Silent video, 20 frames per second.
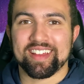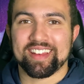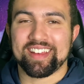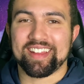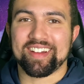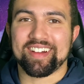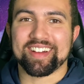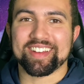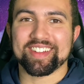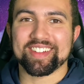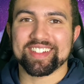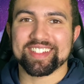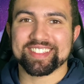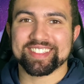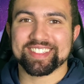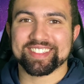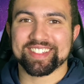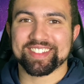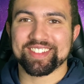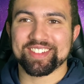Now, I know
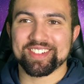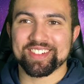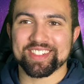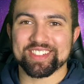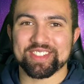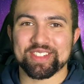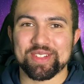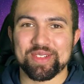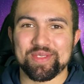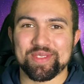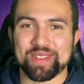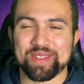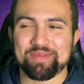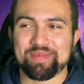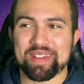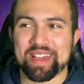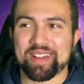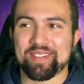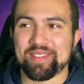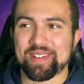this is a little extreme with the
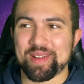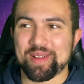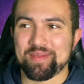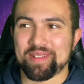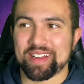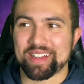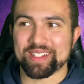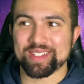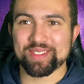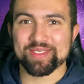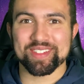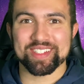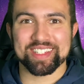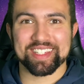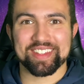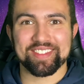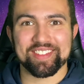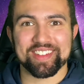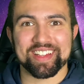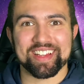background, but I just wanted
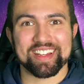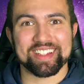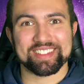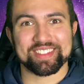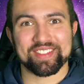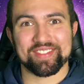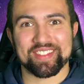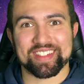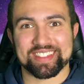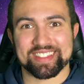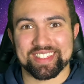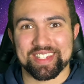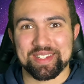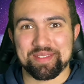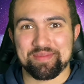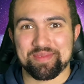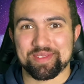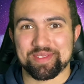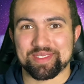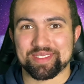to give you guys some
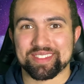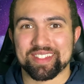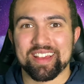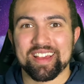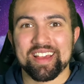examples.